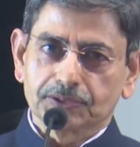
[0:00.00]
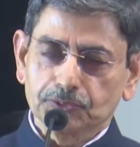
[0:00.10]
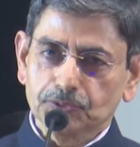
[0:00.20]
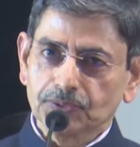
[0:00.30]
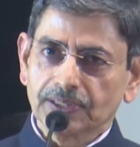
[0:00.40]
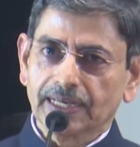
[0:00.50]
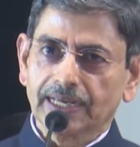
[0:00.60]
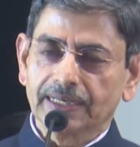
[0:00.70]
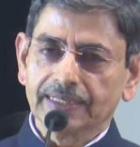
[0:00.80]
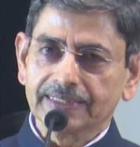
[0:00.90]
to
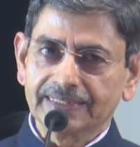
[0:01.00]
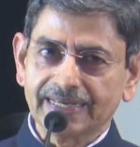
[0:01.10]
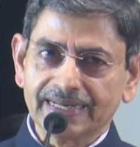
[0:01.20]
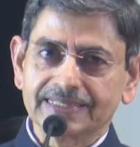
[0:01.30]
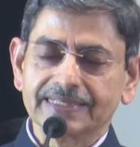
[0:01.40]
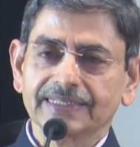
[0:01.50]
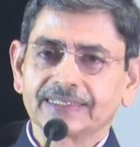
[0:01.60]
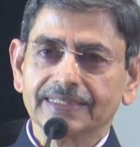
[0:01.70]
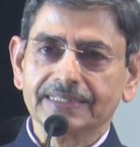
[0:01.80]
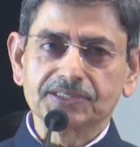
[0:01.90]
get
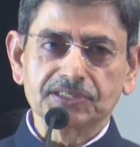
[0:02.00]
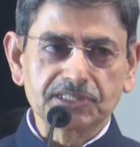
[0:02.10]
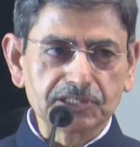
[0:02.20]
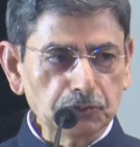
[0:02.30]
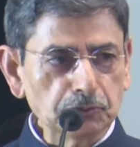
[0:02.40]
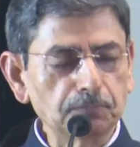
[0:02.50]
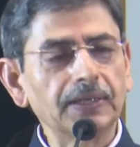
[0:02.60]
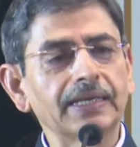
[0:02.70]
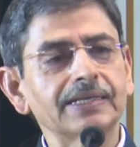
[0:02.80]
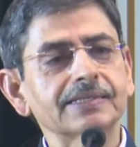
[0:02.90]
its
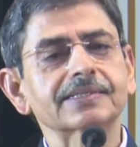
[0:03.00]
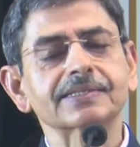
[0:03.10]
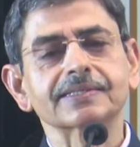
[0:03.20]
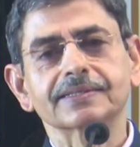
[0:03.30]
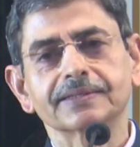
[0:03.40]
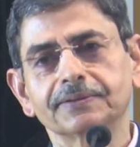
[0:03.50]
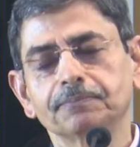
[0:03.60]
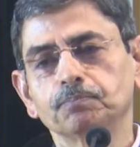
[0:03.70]
due place